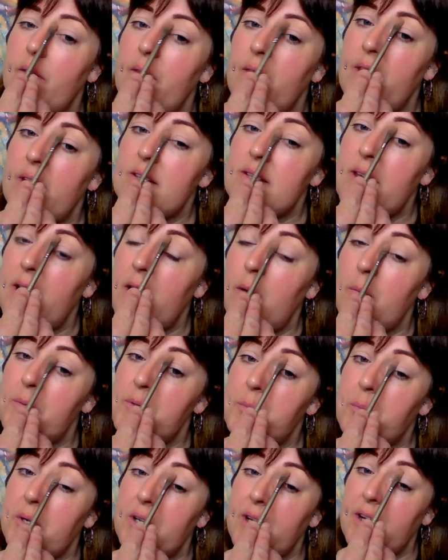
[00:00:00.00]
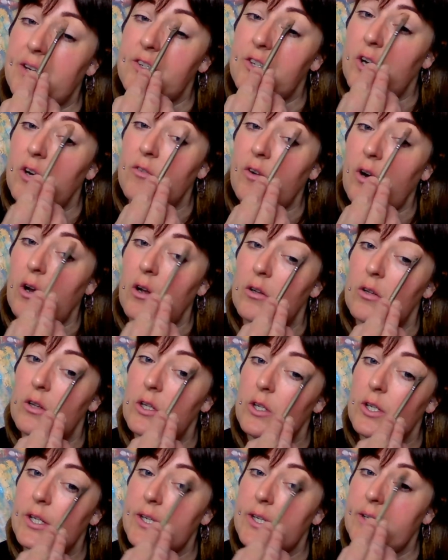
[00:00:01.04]
This helps protect your overall
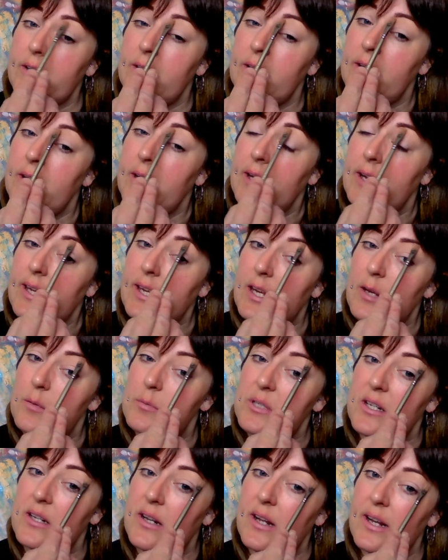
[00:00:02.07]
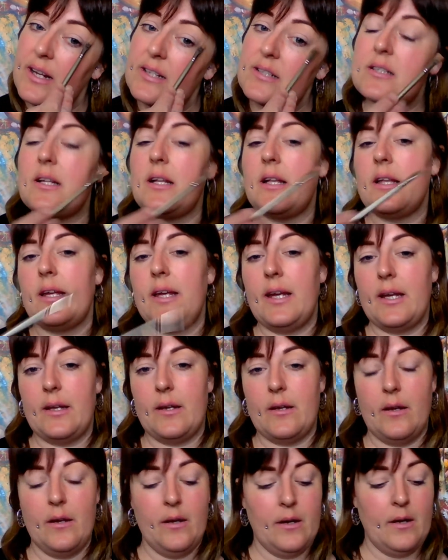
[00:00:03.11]
look, keeps a nice
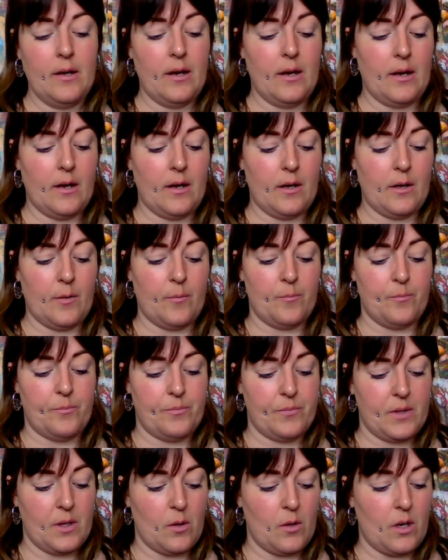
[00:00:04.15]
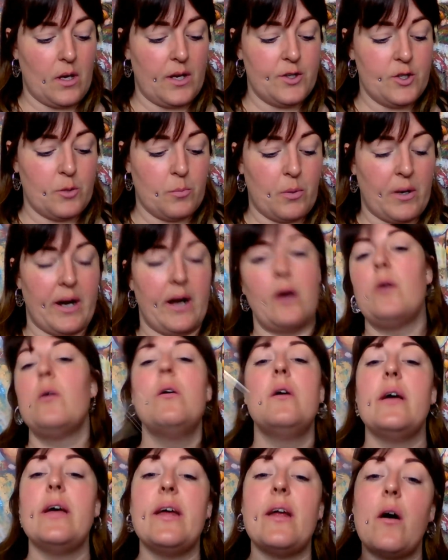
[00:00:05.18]
clean underbrow.
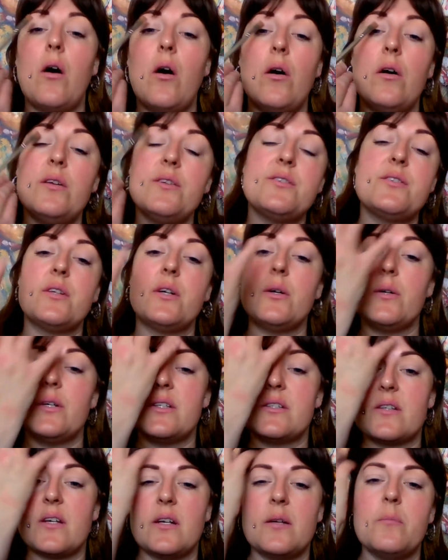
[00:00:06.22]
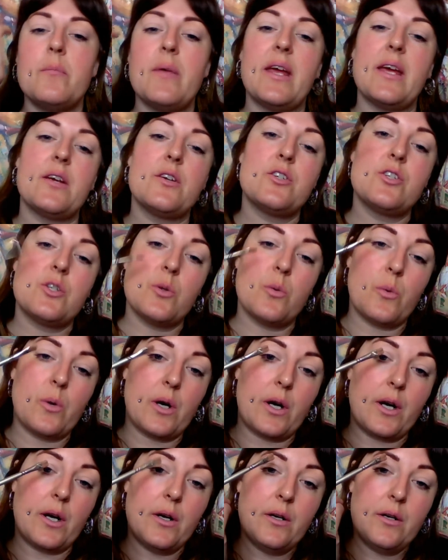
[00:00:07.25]
It also is going to make
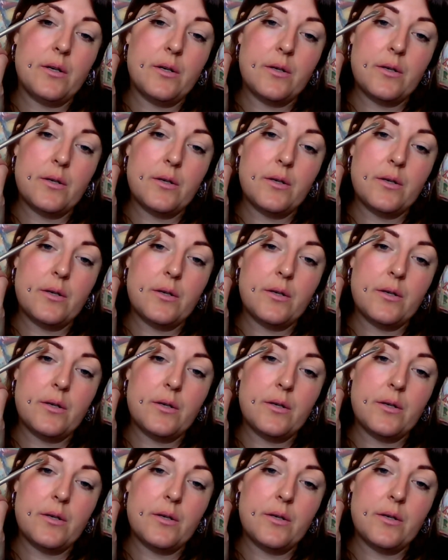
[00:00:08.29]
sure